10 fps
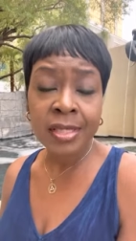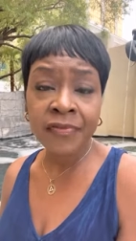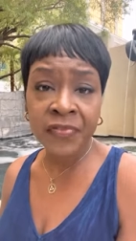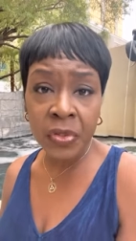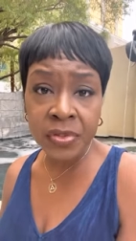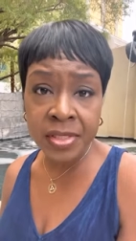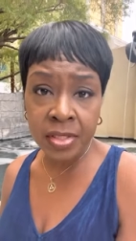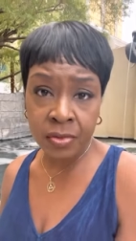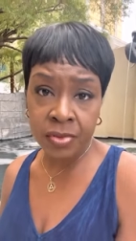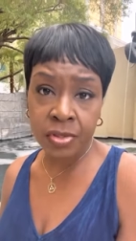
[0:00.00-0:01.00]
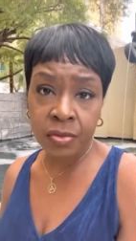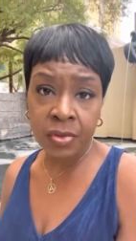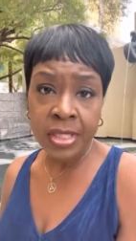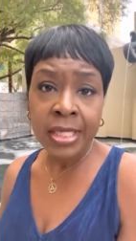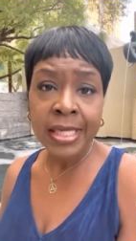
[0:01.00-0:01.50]
the first thing you do
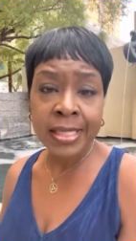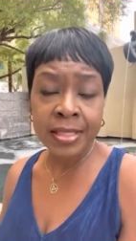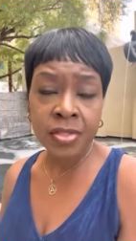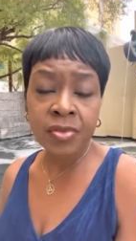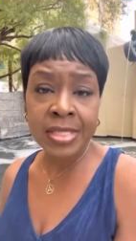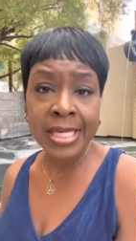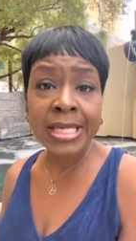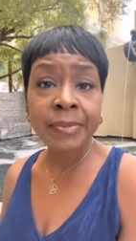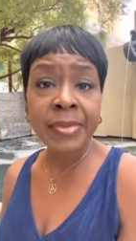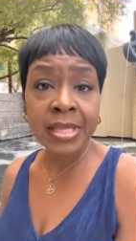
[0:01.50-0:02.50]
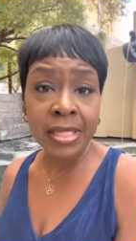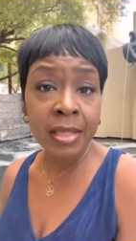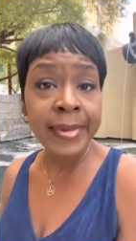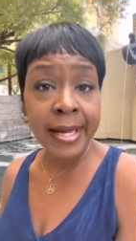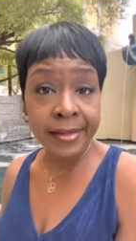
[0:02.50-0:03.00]
is you say, let me think
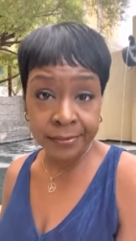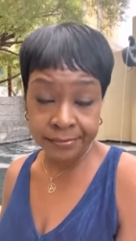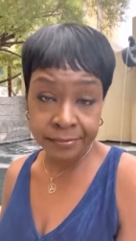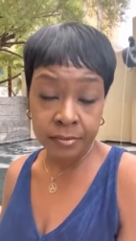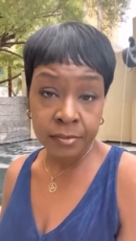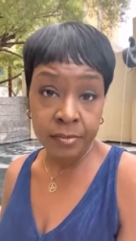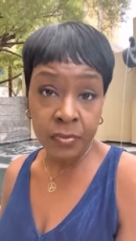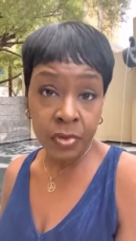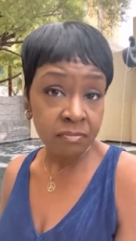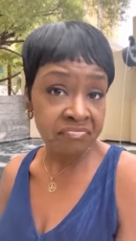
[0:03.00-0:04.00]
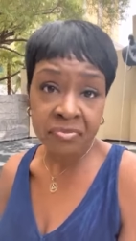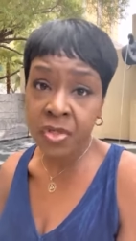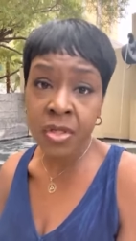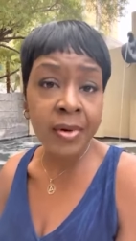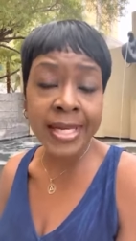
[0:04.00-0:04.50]
about it.
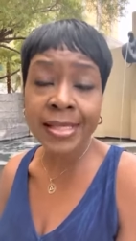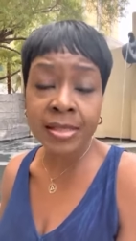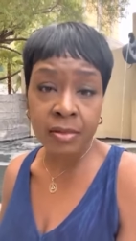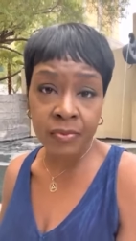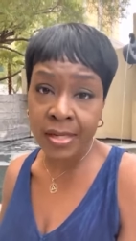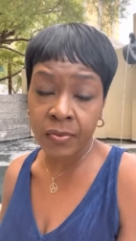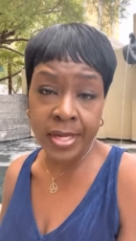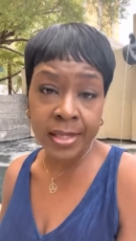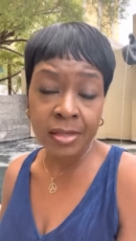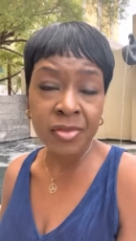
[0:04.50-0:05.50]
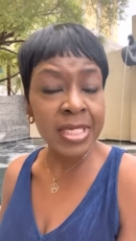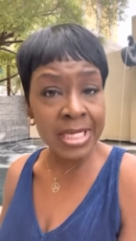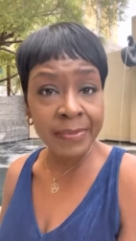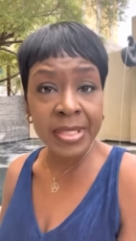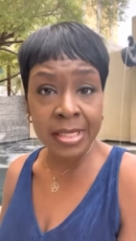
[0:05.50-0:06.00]
You don't answer right away. You say,
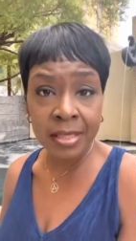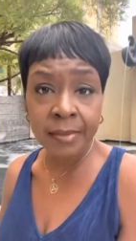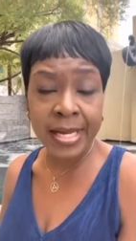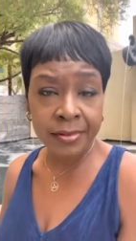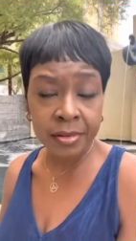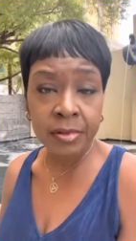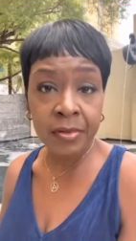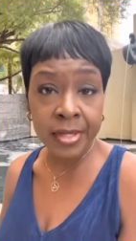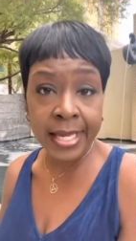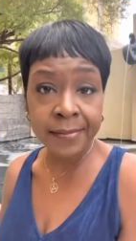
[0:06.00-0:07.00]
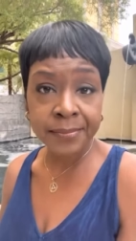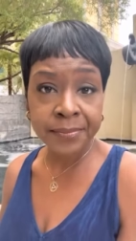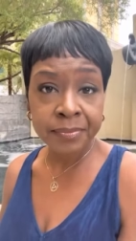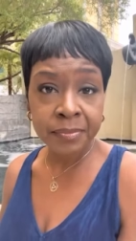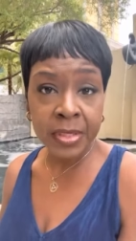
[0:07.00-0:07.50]
let me think about it, okay?
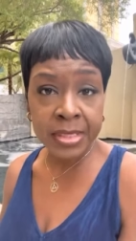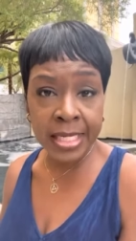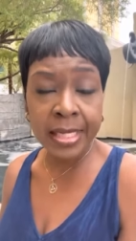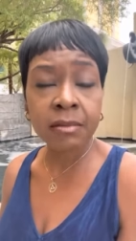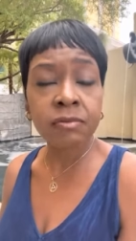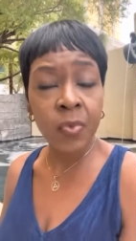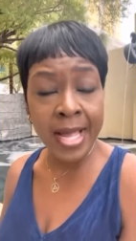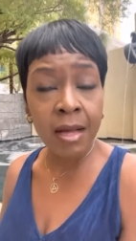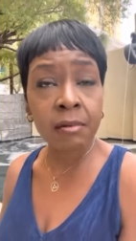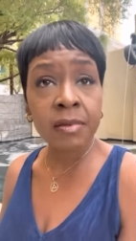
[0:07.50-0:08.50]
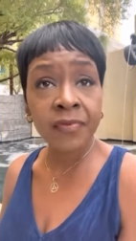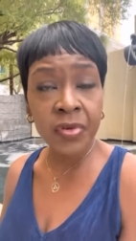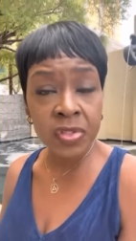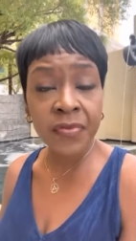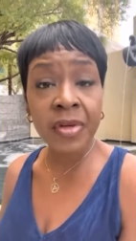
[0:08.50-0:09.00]
Say, wow,
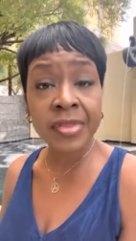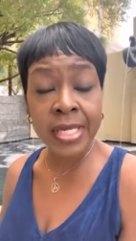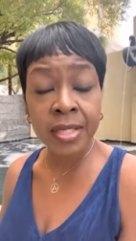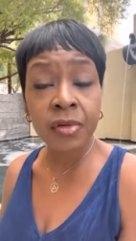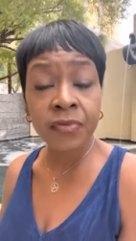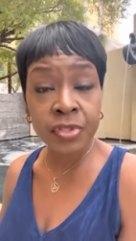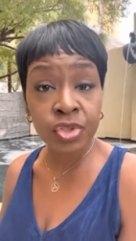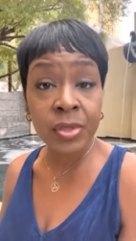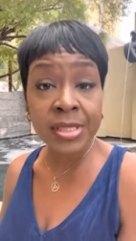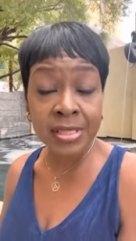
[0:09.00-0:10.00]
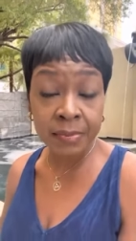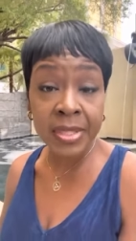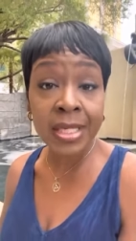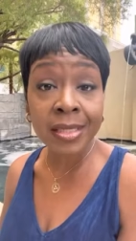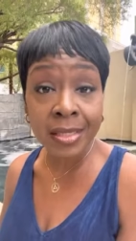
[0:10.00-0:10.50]
first of all, thank you for trusting
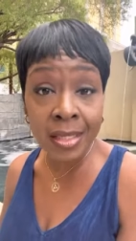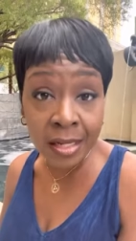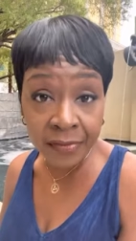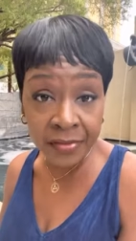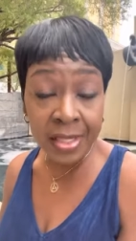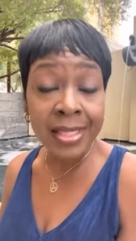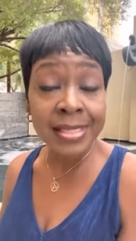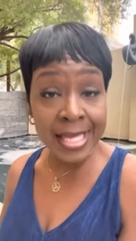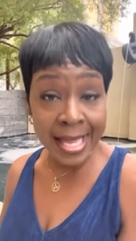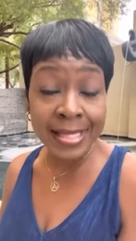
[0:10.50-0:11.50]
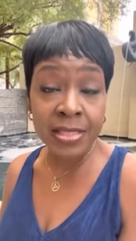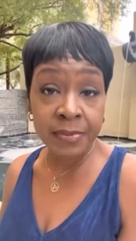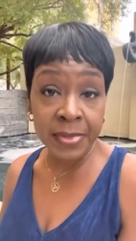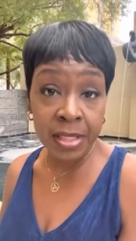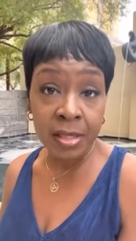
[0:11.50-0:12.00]
me enough to ask
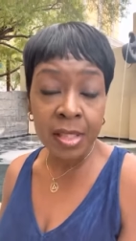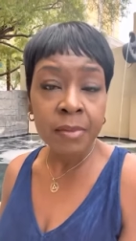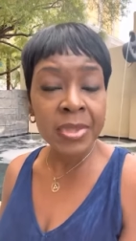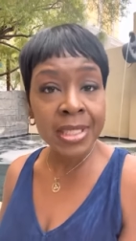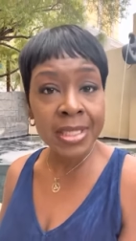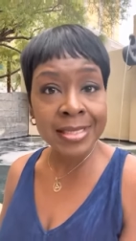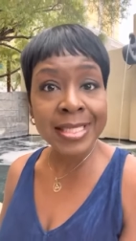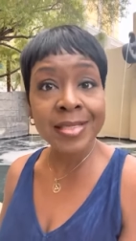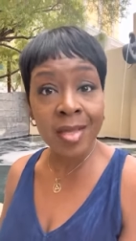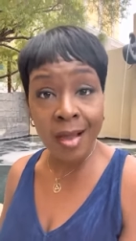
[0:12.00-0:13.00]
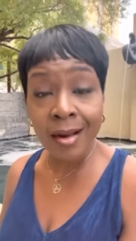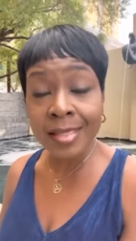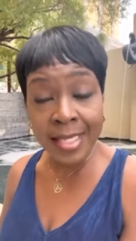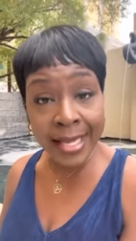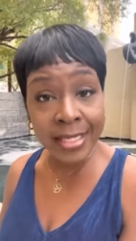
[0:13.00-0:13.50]
me, because it's
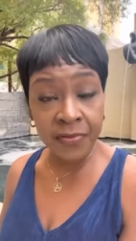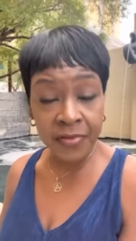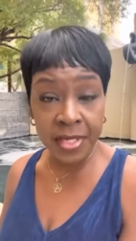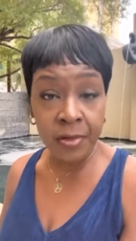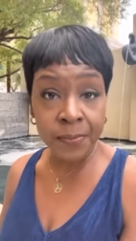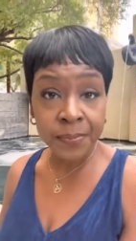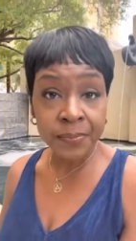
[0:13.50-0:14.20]
hard to ask for help.